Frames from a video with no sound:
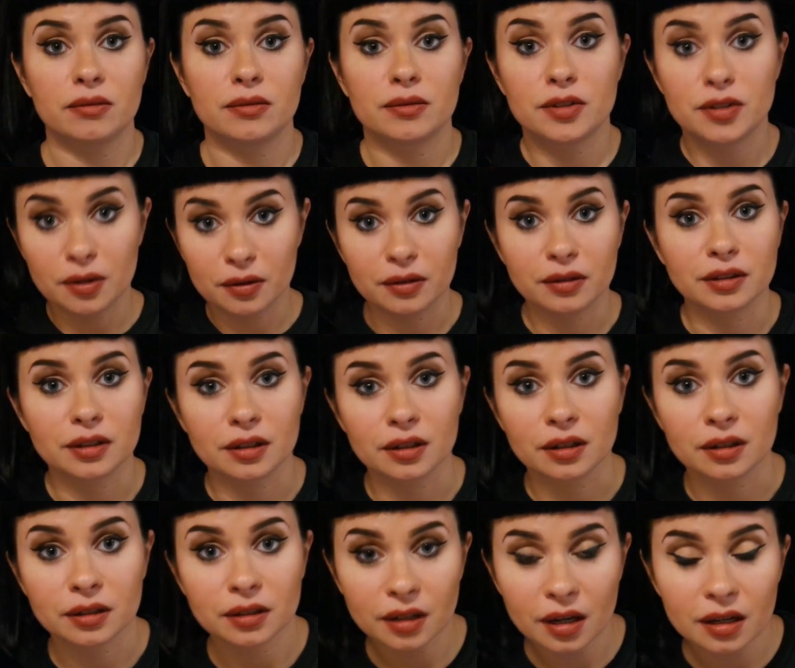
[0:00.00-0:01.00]
so do
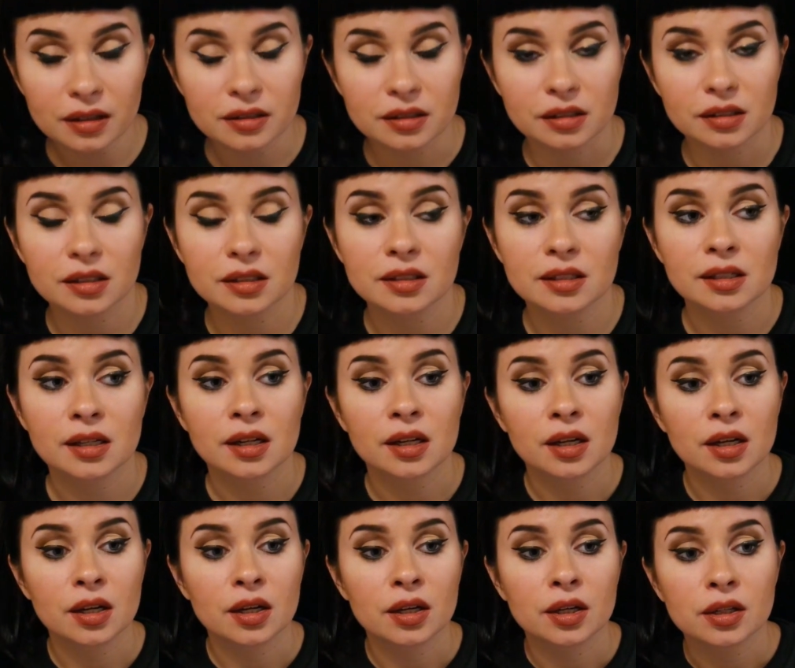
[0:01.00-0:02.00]
their concerts.
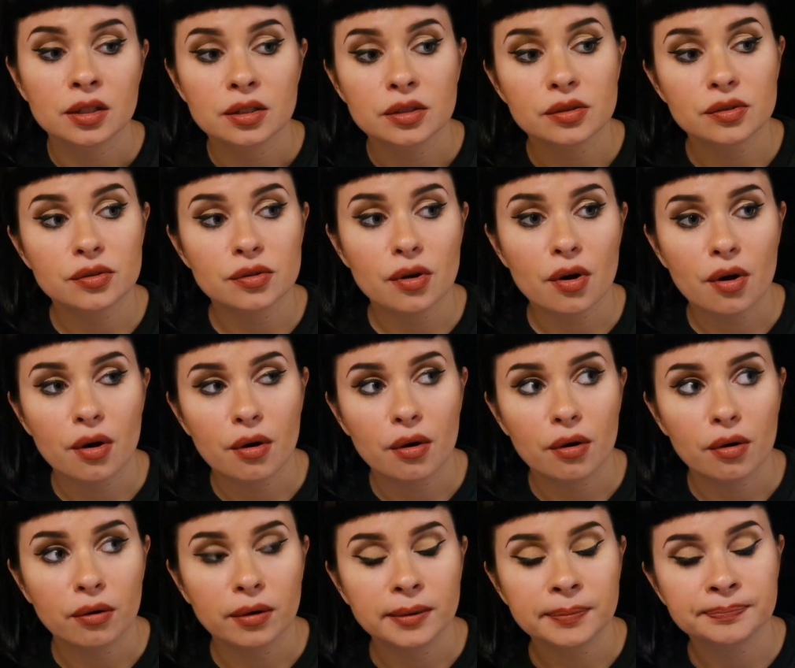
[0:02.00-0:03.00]

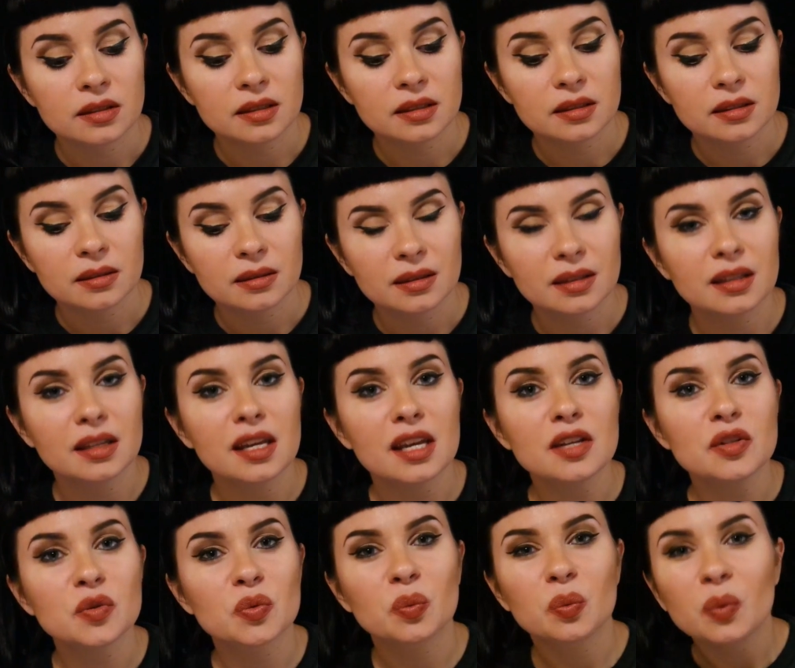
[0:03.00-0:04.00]
So
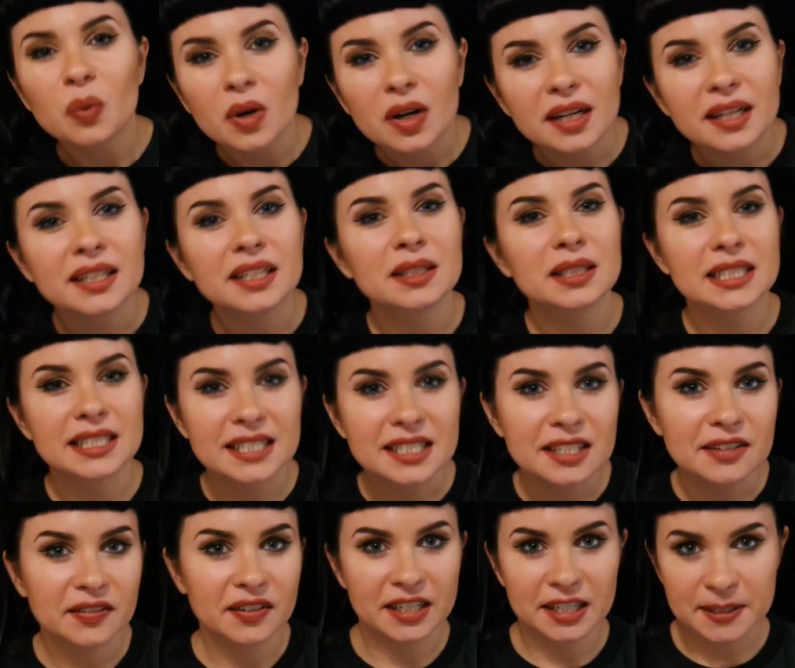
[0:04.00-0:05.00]
each one is a
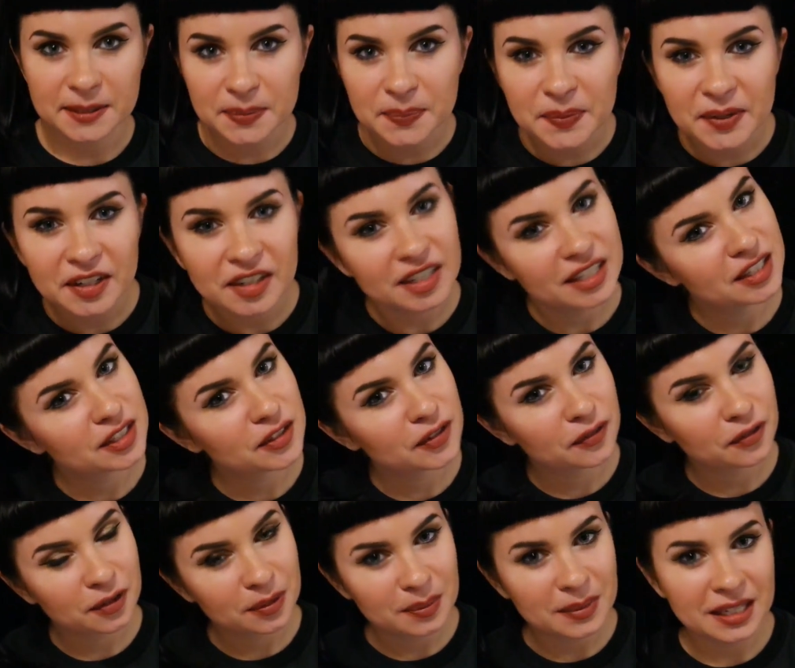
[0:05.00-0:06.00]
different experience
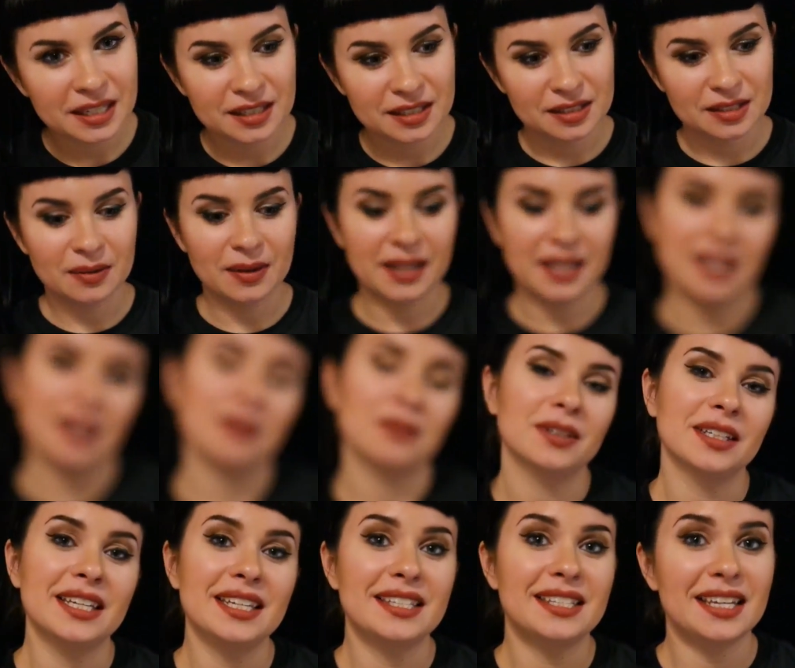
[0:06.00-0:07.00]
for me, so I can't
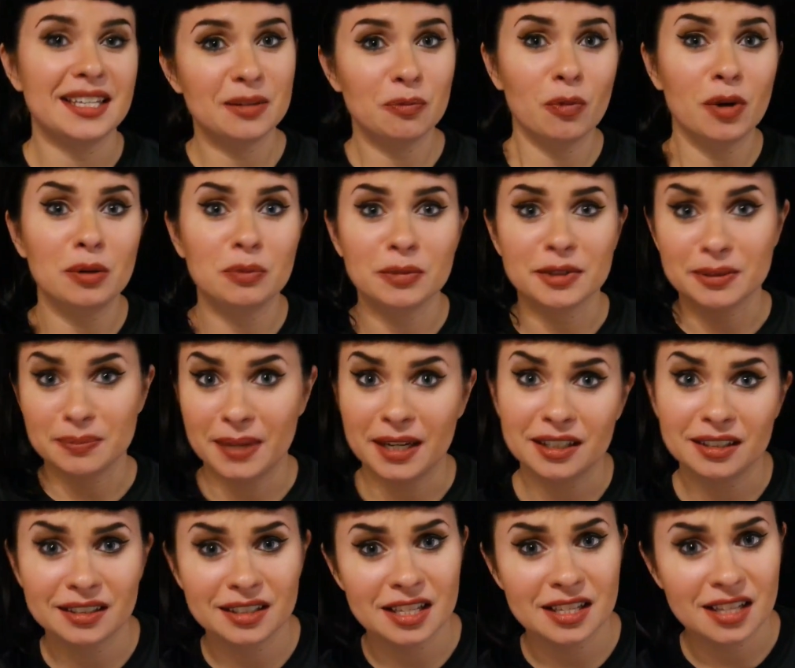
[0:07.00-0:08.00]
really say that one was
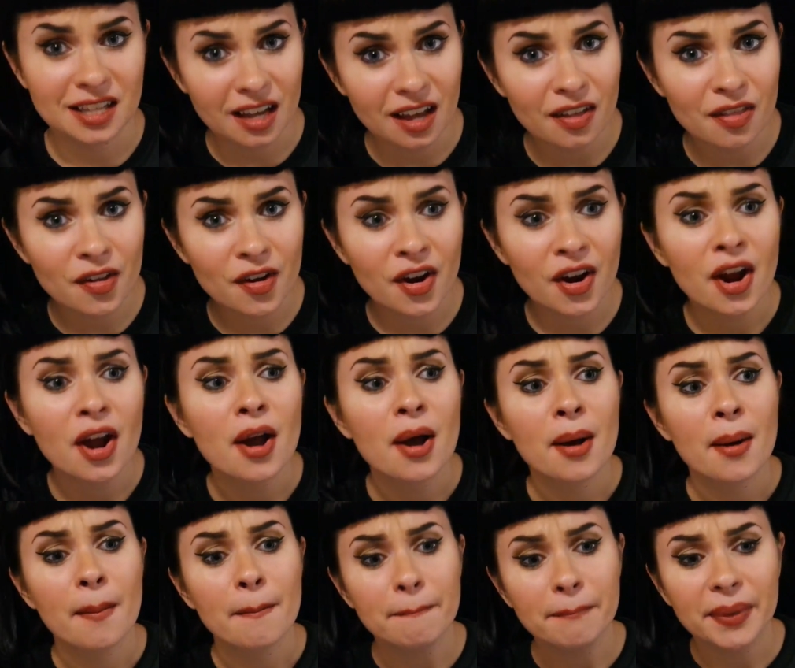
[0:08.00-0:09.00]
better than the other,
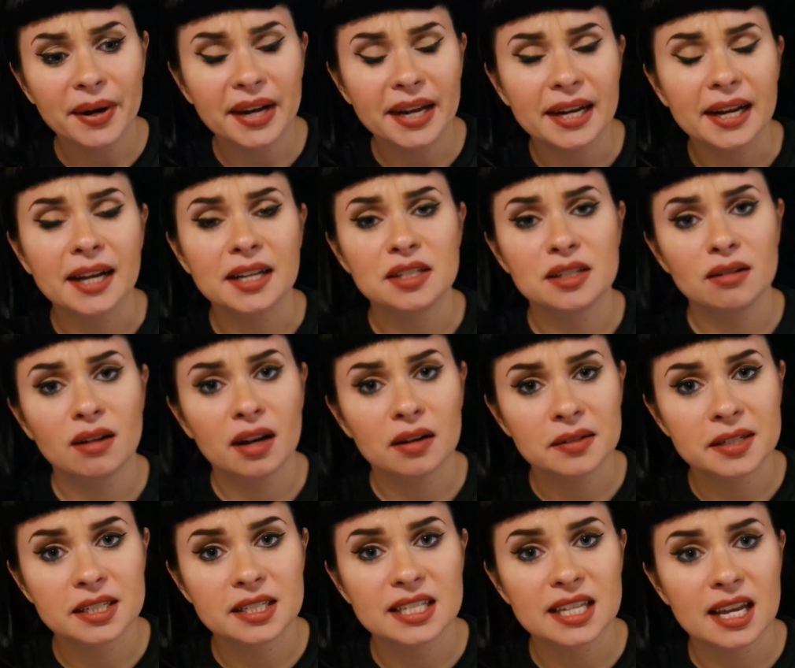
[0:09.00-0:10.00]
but I do
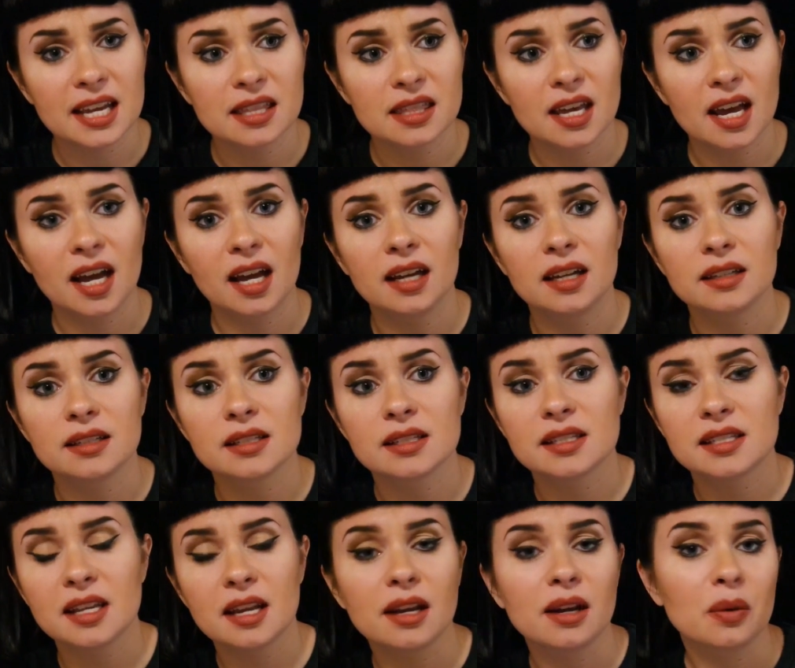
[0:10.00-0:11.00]
have to say that
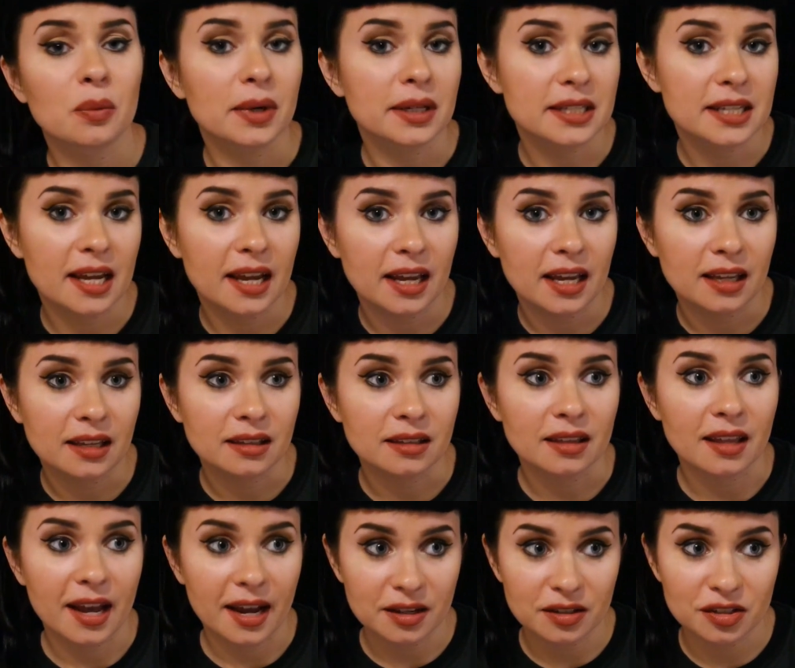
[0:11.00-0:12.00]
seeing Watain
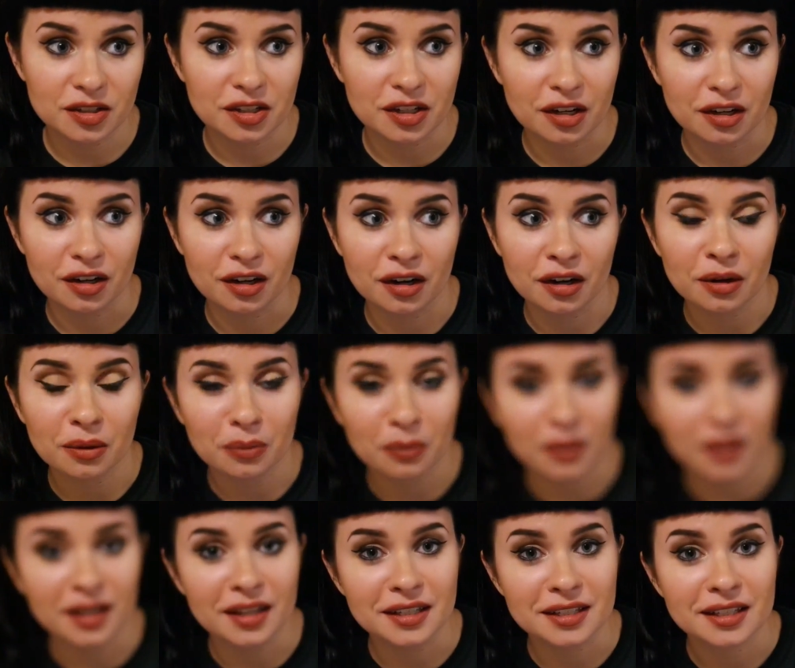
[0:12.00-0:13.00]
last year
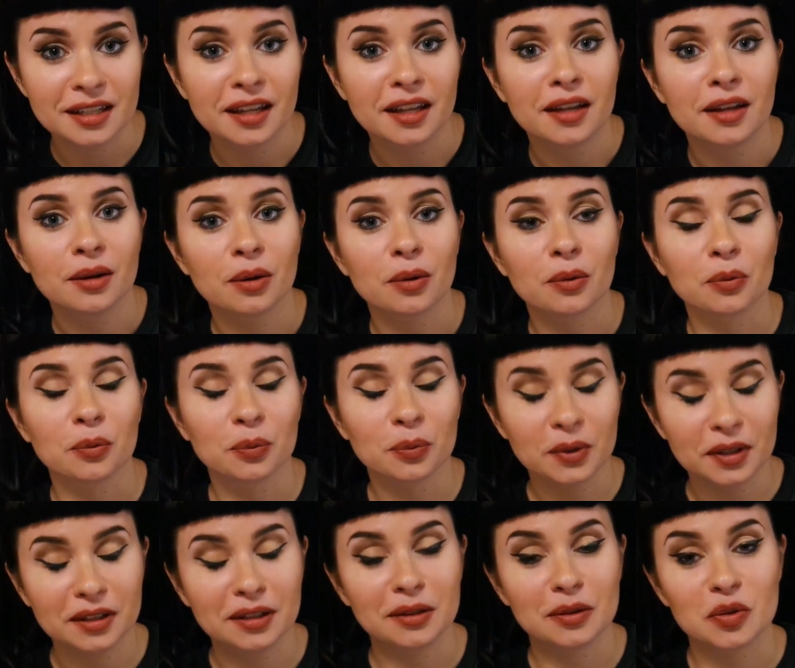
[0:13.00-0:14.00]
was
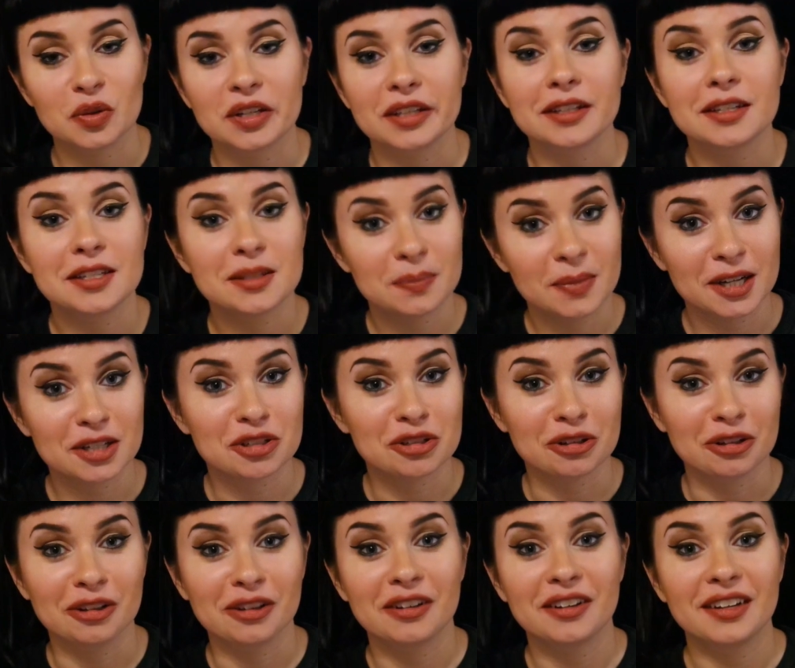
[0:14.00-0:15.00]
really, really
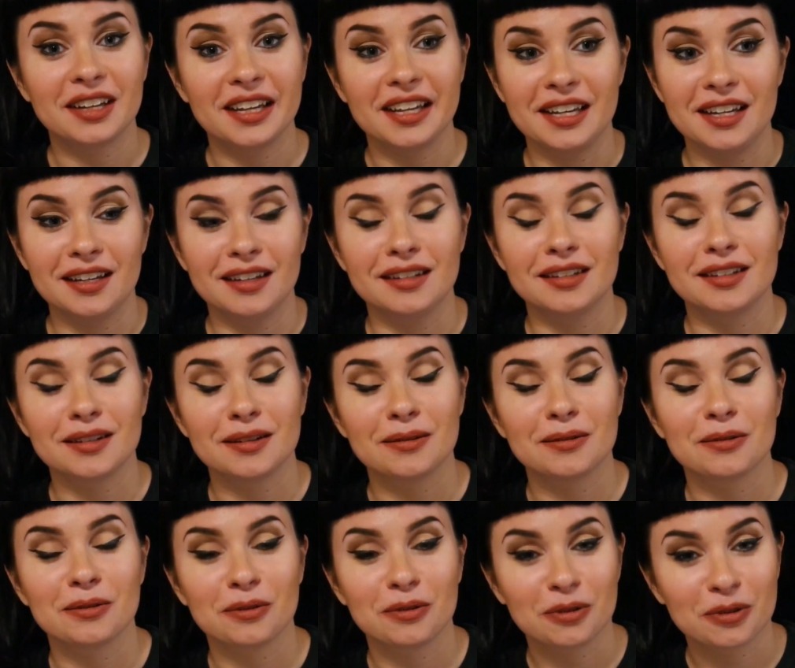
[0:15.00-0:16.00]
special and
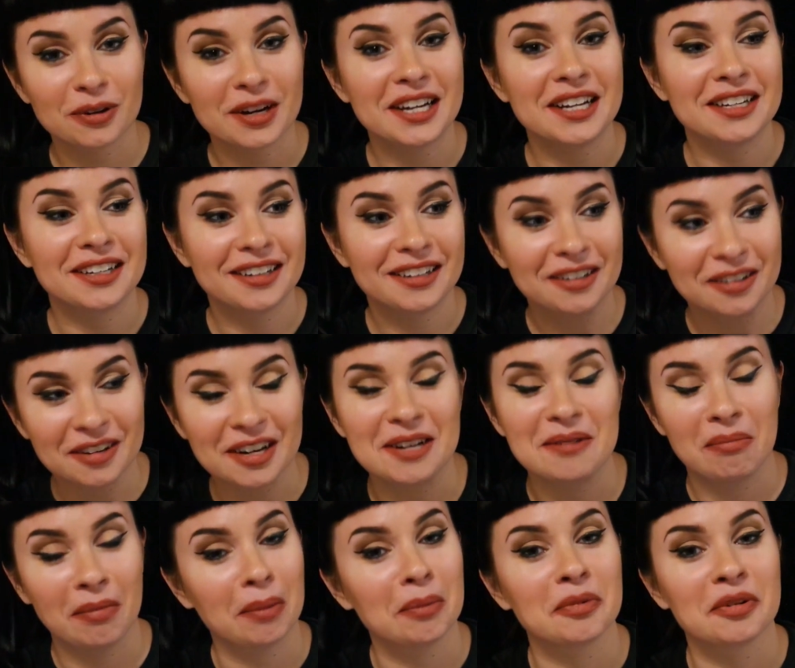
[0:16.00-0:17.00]
great
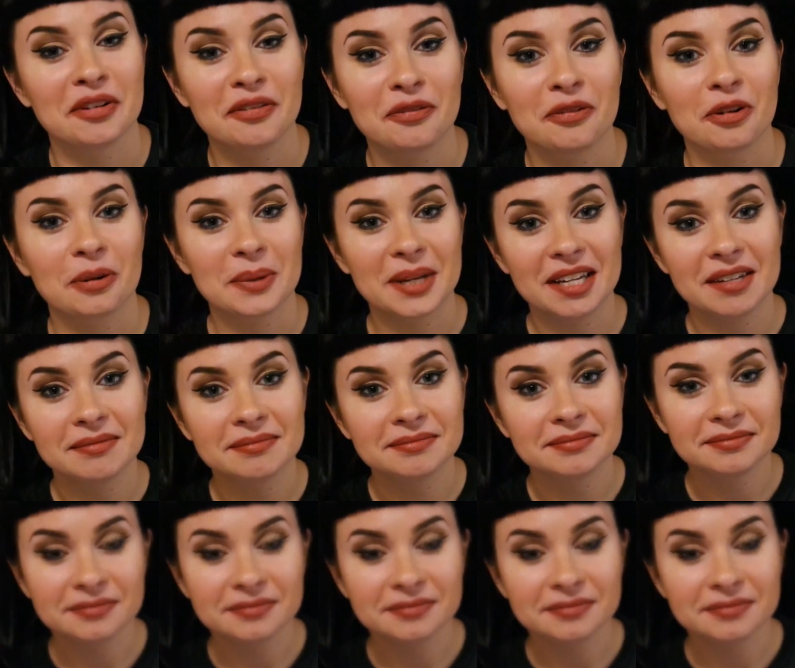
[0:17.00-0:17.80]
memory for me.